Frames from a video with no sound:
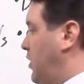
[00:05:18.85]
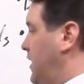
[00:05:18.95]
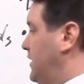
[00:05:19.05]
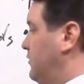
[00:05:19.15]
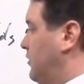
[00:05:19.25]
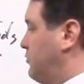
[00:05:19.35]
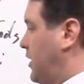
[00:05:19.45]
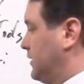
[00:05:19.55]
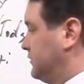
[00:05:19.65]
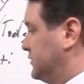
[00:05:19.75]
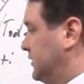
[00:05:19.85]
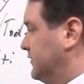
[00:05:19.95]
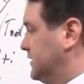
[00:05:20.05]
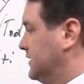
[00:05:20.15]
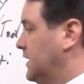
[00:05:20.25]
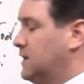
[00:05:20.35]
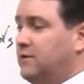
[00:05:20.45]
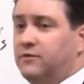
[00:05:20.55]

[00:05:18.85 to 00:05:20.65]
brand, your product or services,